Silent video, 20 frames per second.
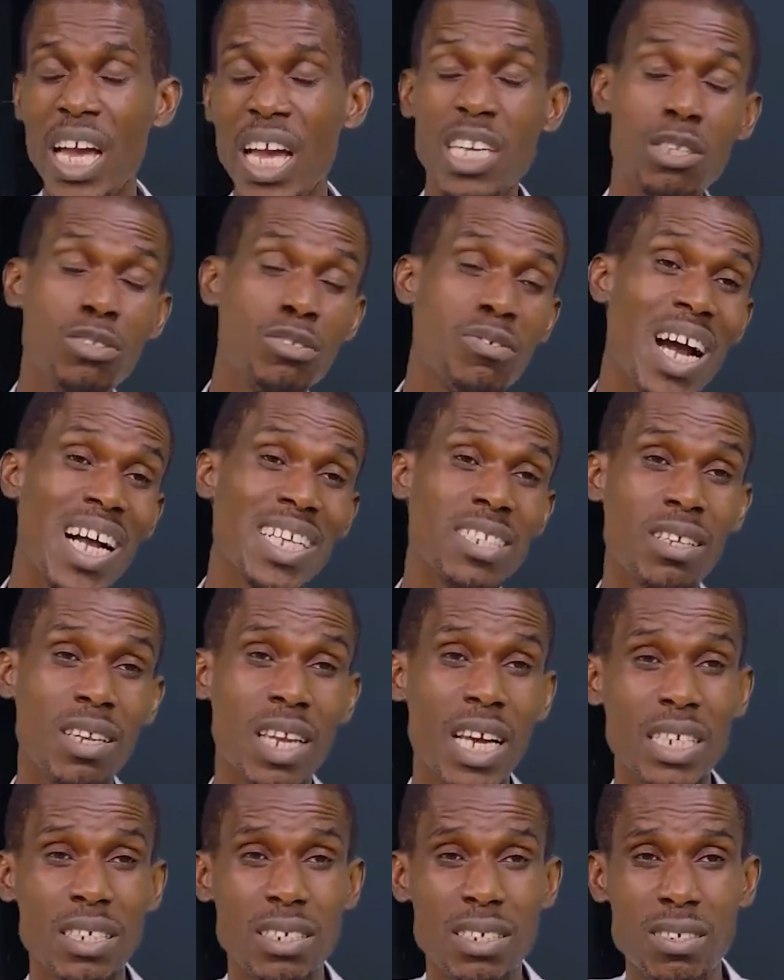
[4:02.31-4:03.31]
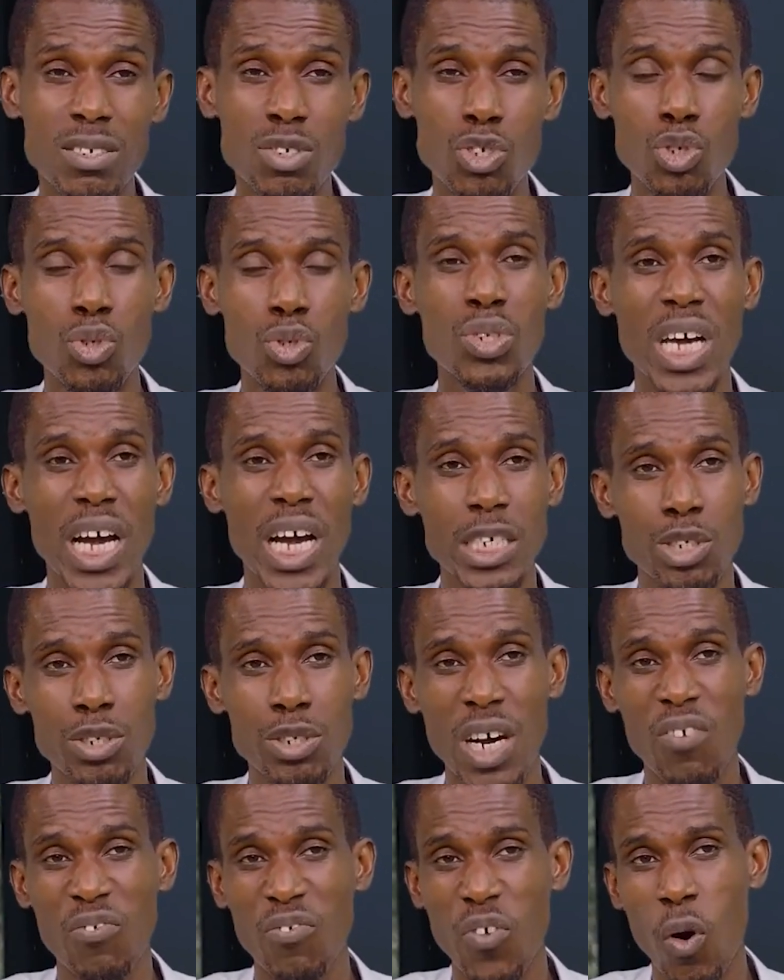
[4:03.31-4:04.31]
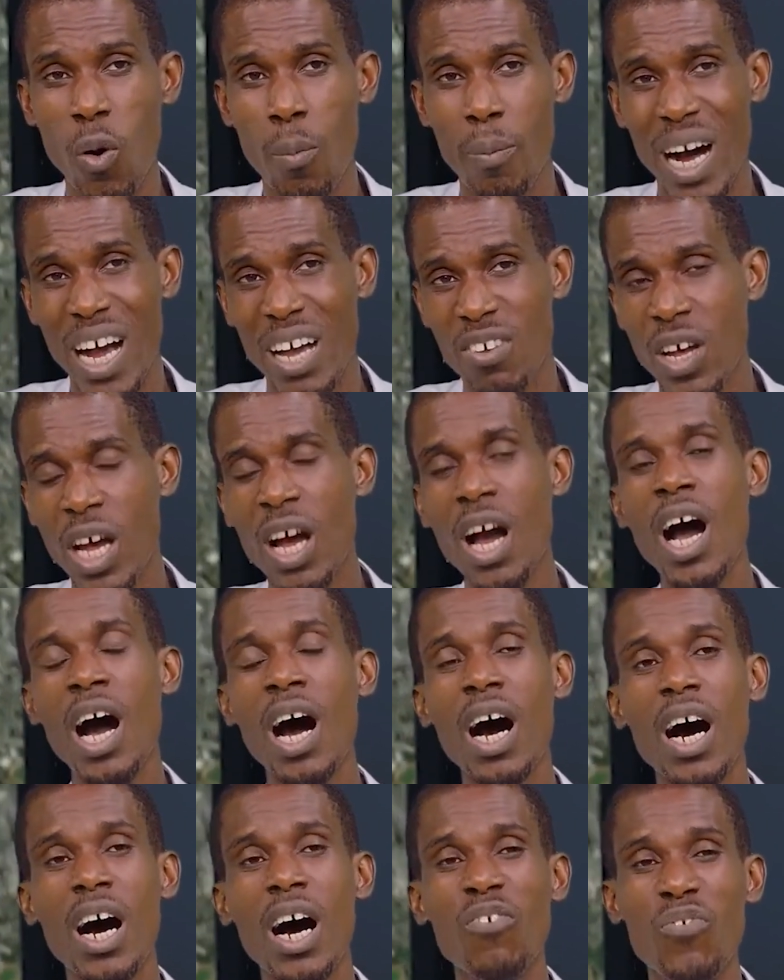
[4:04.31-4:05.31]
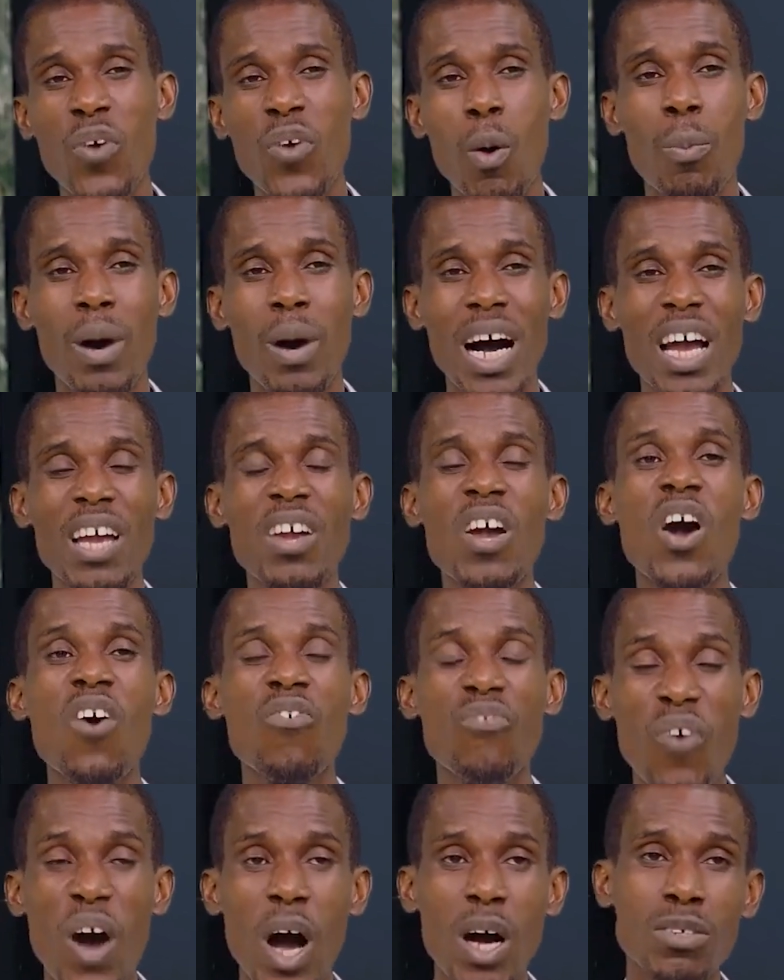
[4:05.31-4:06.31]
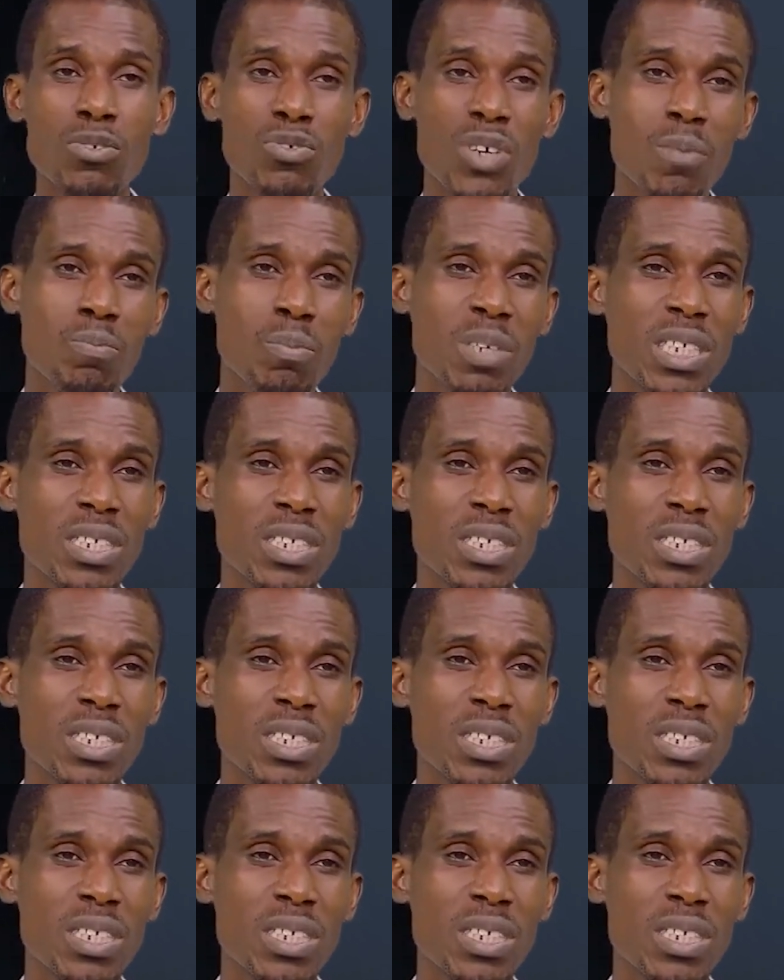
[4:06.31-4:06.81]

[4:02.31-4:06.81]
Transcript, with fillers: And congratulations to Nigeria 4 by uh, 4 by 400